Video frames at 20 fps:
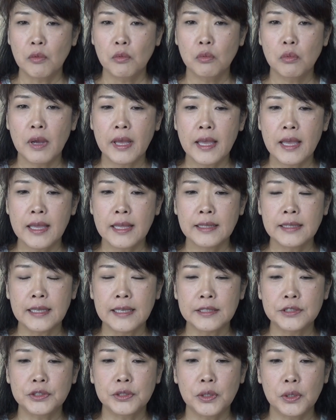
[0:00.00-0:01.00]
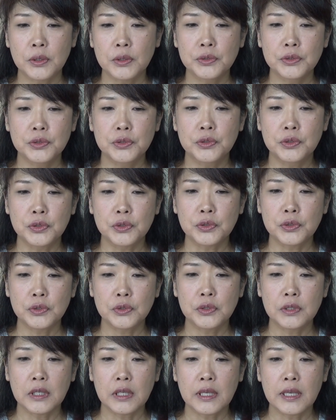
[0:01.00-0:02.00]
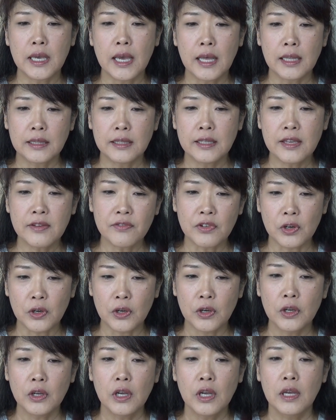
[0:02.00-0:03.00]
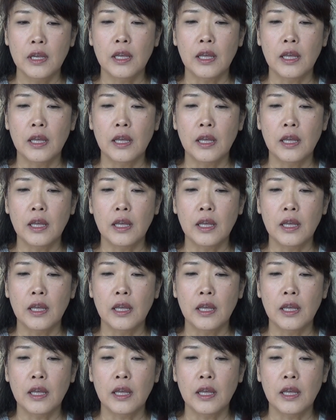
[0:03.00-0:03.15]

when it goes to the liver,